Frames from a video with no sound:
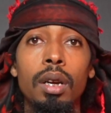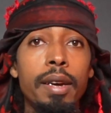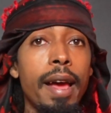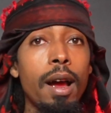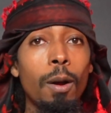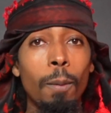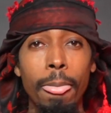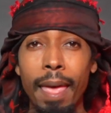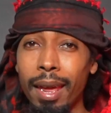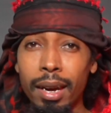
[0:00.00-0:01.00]
Now,
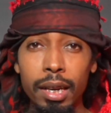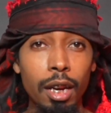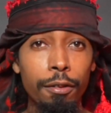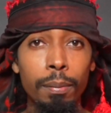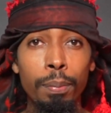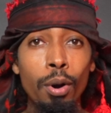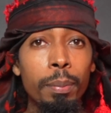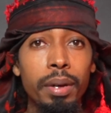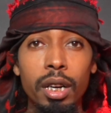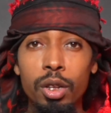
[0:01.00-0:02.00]
at any given point,
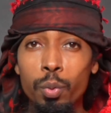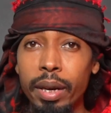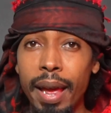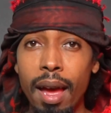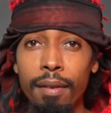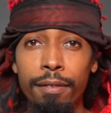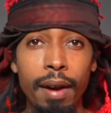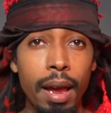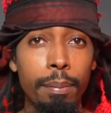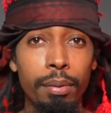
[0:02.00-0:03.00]
because we have
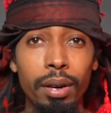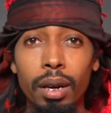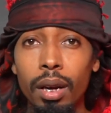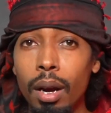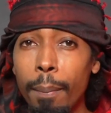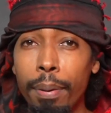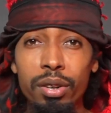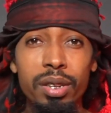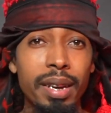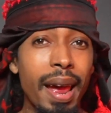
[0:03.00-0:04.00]
vibrant
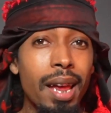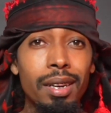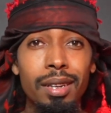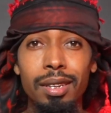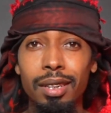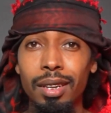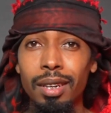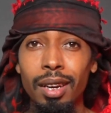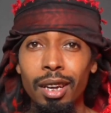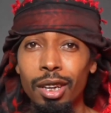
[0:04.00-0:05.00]
personalities and,
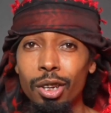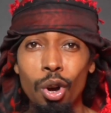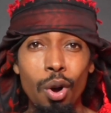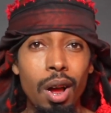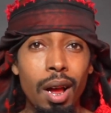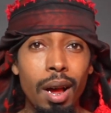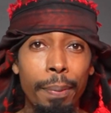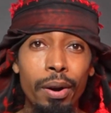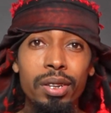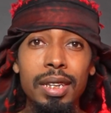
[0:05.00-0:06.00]
a
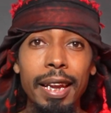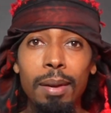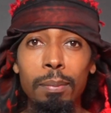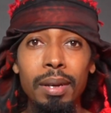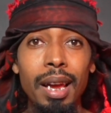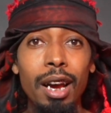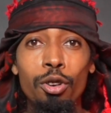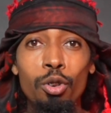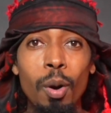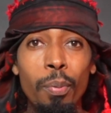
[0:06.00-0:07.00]
person like me, I
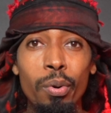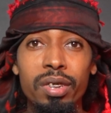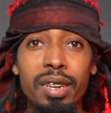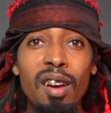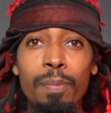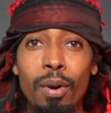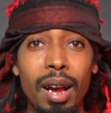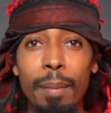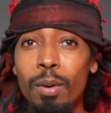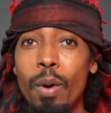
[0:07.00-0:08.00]
grew up on South
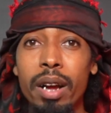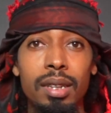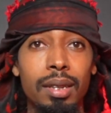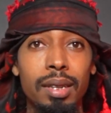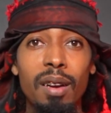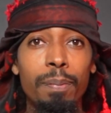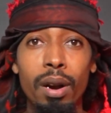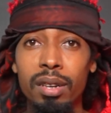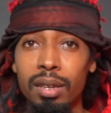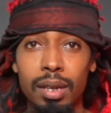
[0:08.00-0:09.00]
Park. I've been watching South
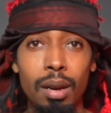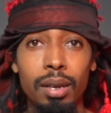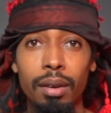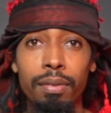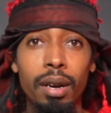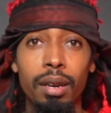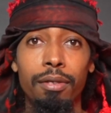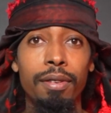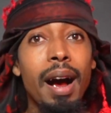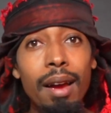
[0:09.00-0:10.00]
Park since I was like fucking
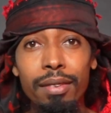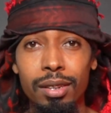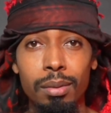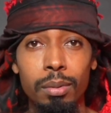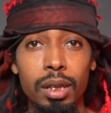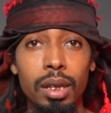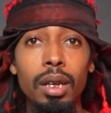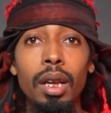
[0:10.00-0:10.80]
5 or some shit.